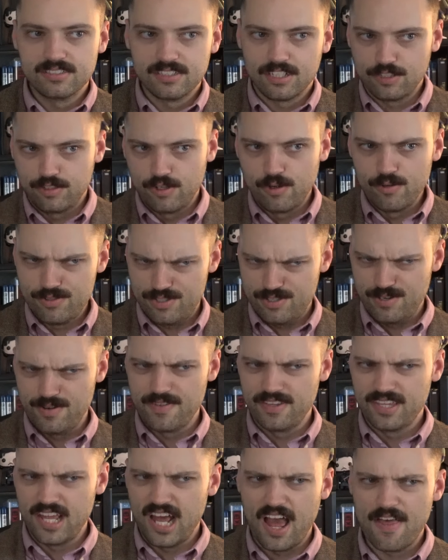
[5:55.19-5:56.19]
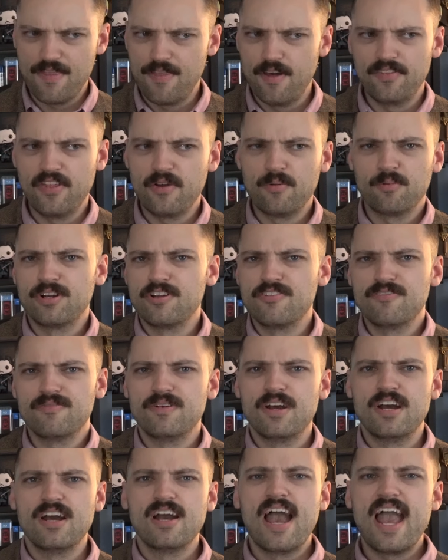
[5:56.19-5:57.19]
closer than that. I thought they would have
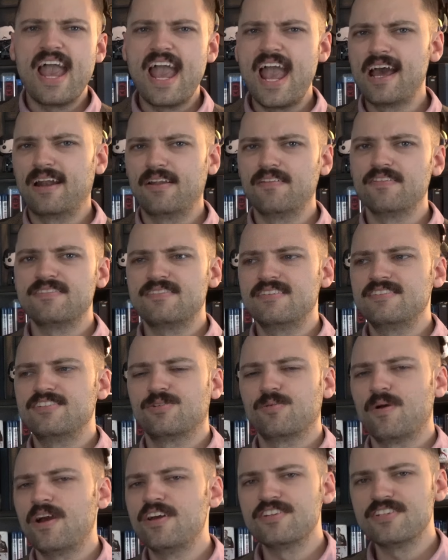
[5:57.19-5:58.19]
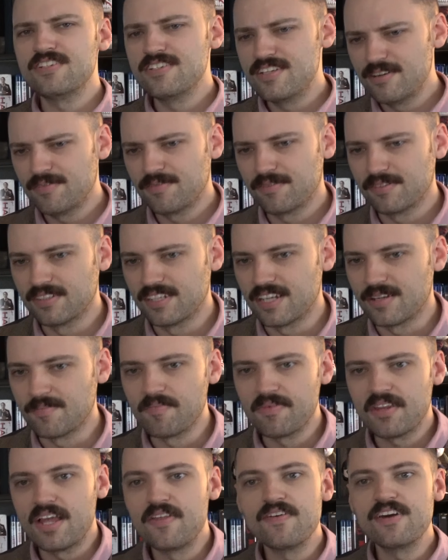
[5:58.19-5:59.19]
handled the situation differently.
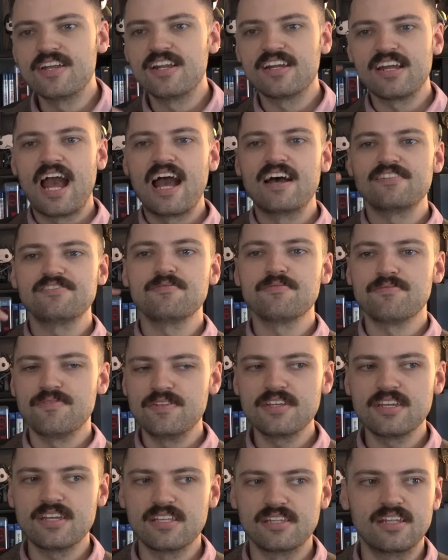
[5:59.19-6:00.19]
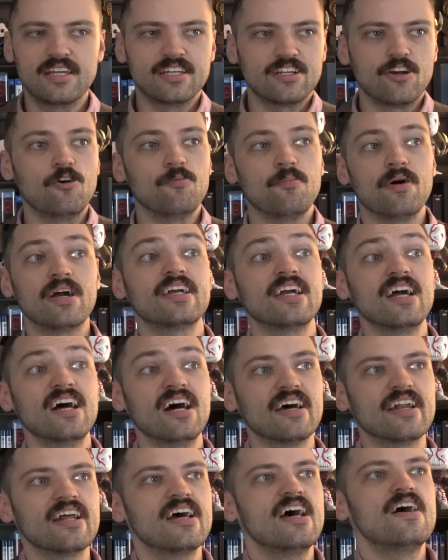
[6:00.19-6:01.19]
And then it has you thinking, like, oh my
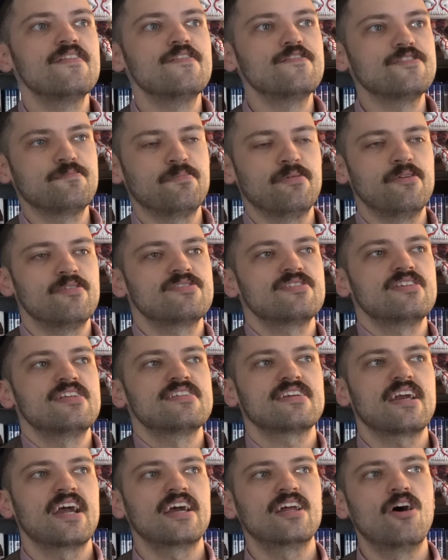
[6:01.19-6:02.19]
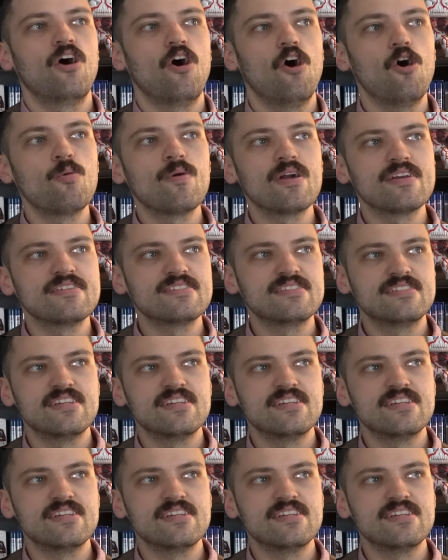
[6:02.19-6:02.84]
god, this person has kind of always